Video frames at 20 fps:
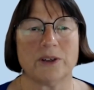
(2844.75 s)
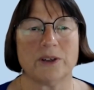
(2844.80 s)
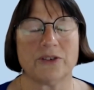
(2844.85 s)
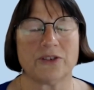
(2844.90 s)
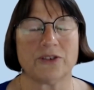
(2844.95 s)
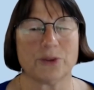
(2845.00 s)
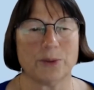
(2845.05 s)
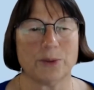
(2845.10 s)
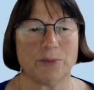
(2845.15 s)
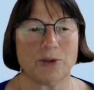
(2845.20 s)

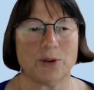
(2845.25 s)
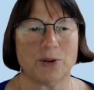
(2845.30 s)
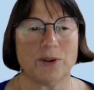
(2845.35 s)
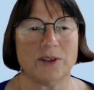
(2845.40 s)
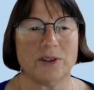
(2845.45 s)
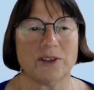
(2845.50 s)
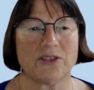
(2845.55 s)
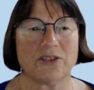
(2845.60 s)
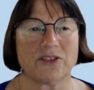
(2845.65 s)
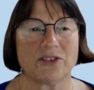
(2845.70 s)
so I'm doing
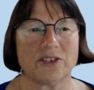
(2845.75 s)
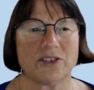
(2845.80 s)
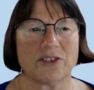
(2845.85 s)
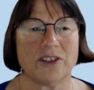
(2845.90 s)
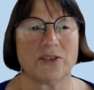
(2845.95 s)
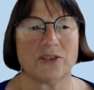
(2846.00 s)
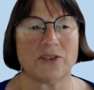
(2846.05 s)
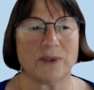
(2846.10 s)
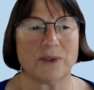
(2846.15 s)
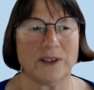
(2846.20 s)
this,
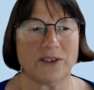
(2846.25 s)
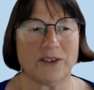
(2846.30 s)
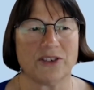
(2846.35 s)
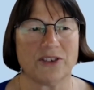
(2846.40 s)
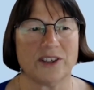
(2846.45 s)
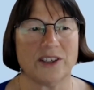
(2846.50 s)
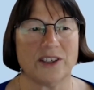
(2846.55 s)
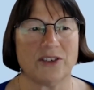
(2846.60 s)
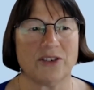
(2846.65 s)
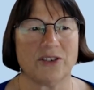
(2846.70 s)
it's
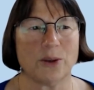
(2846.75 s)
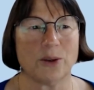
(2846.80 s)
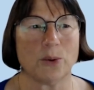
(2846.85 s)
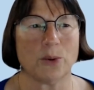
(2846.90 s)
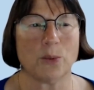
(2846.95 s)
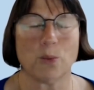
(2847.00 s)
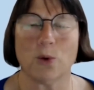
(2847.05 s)
fascinating.